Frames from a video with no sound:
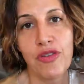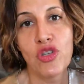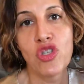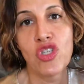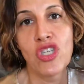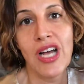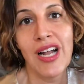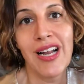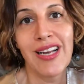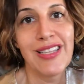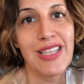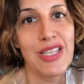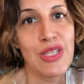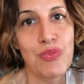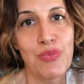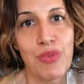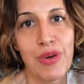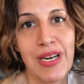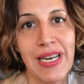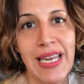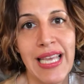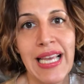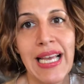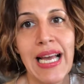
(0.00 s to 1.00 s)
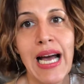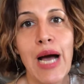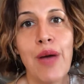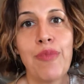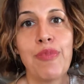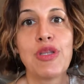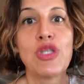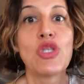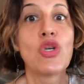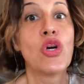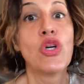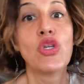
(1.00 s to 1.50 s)
child is burning
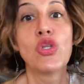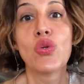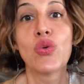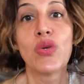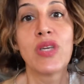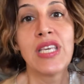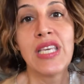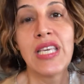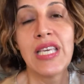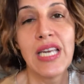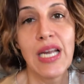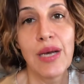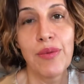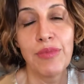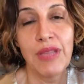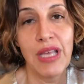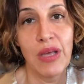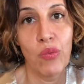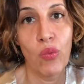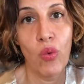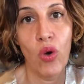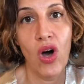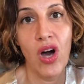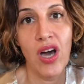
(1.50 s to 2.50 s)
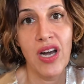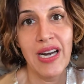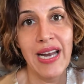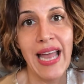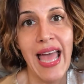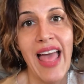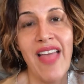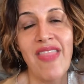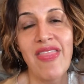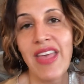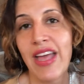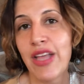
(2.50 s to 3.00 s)
up, it's going to heat up that water,
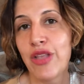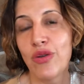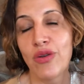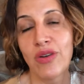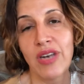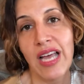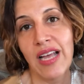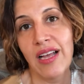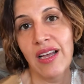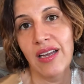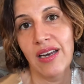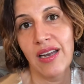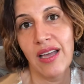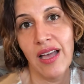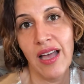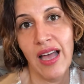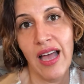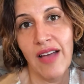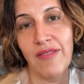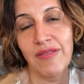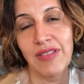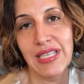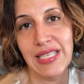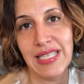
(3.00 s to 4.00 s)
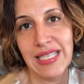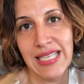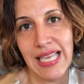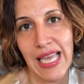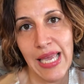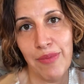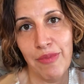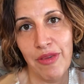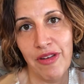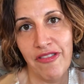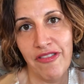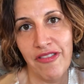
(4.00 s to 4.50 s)
and then you're not going to have the
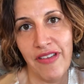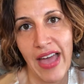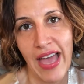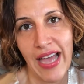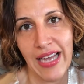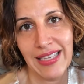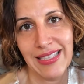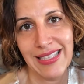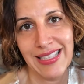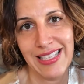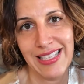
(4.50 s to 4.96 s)
same effect.